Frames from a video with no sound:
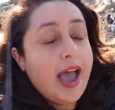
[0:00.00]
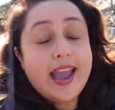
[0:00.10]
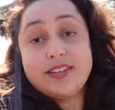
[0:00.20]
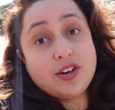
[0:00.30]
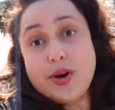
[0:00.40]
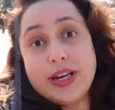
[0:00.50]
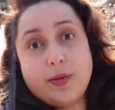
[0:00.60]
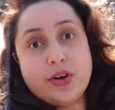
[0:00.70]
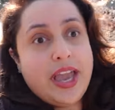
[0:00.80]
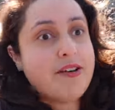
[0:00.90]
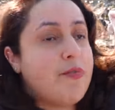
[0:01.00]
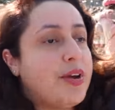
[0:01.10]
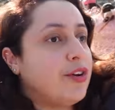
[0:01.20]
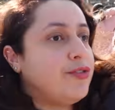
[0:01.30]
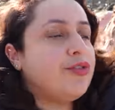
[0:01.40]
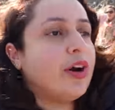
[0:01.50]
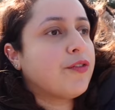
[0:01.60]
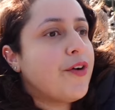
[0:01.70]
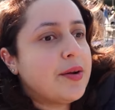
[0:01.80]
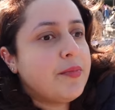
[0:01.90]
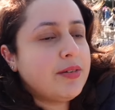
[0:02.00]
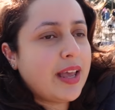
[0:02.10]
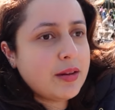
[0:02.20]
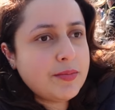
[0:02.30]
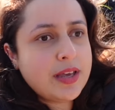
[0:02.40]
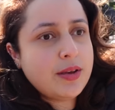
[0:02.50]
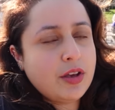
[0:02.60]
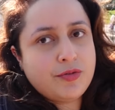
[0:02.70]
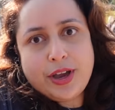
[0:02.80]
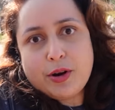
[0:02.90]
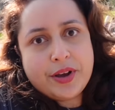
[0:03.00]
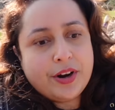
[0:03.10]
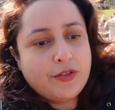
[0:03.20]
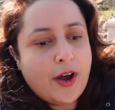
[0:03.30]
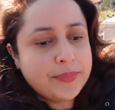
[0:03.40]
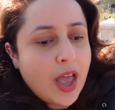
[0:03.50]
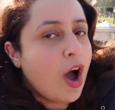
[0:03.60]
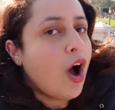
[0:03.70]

is incredible. You hear a bit of You've Got a Friend in Me, you hear a bit of um,